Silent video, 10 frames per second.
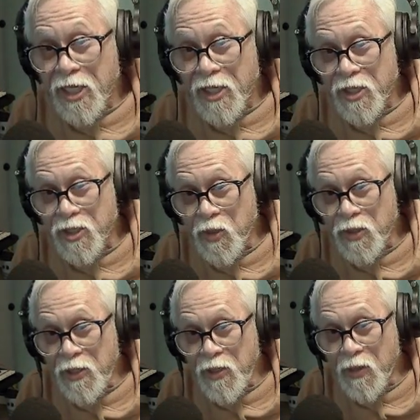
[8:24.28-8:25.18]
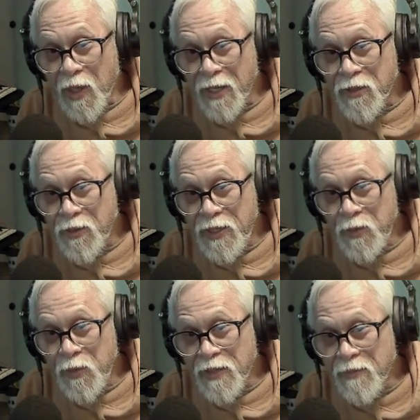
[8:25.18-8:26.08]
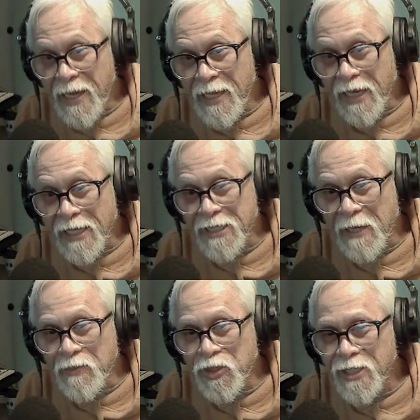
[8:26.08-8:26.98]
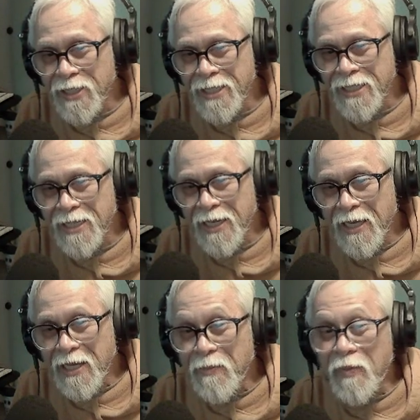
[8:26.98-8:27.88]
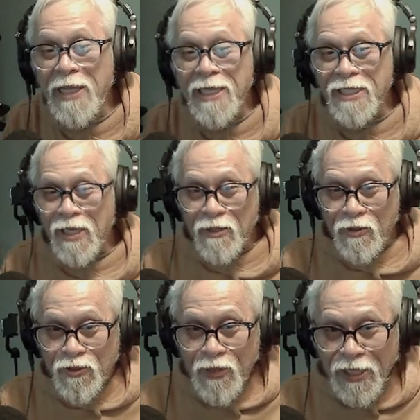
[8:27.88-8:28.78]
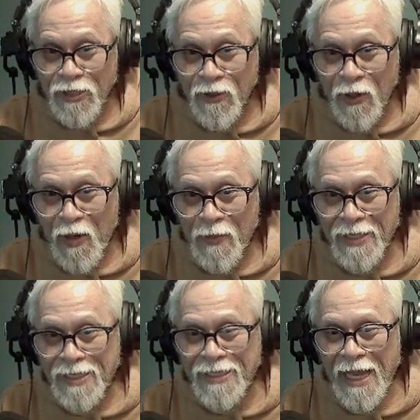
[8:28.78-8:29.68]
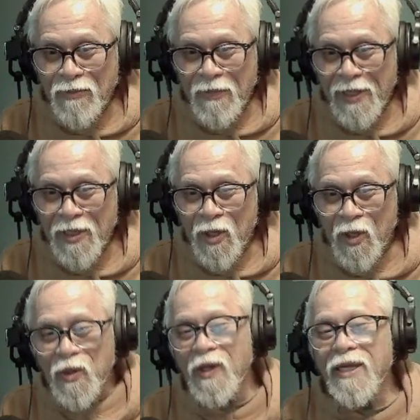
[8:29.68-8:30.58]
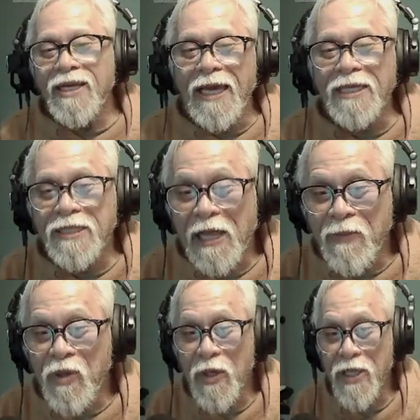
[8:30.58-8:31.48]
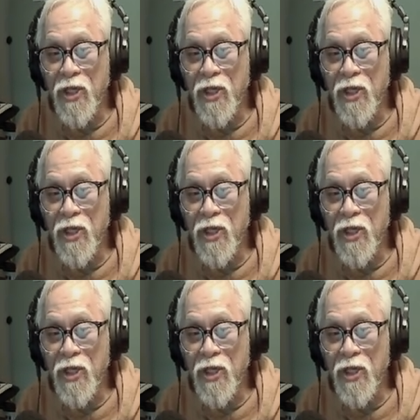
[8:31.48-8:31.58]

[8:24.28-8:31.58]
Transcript: So, do you agree with my assumptions? Please write your comments down below and tell me what you